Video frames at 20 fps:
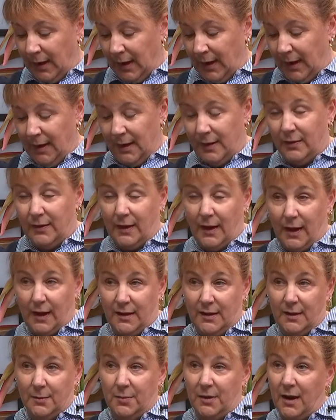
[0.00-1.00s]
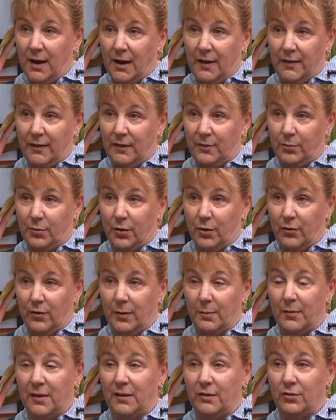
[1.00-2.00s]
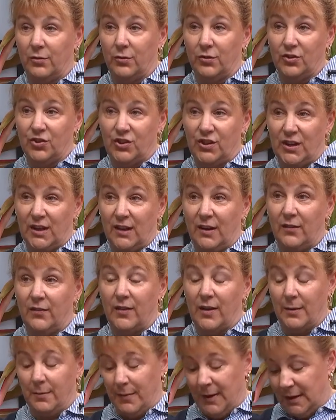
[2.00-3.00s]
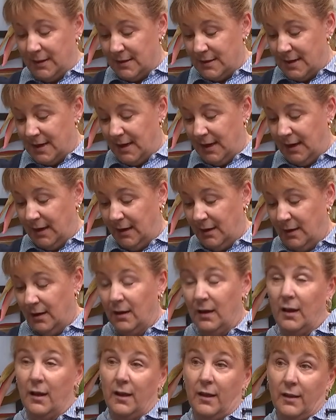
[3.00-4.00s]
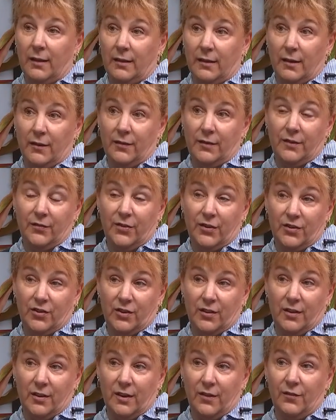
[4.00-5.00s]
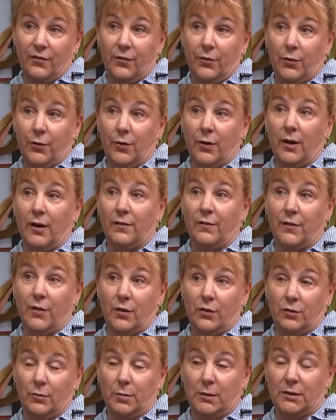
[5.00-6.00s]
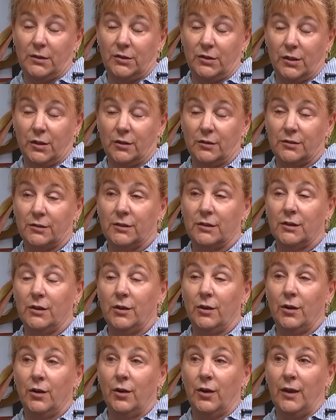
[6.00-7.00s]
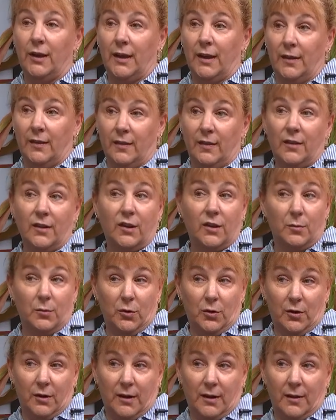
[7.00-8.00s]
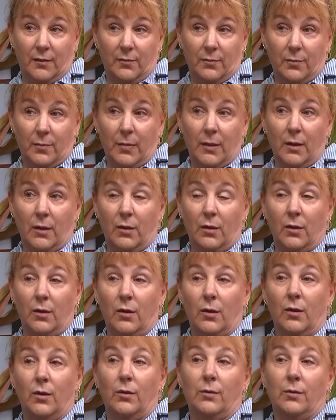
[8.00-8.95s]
And the idea behind this program is to achieve and maintain self-sufficiency for a vulnerable adult in the community. Okay.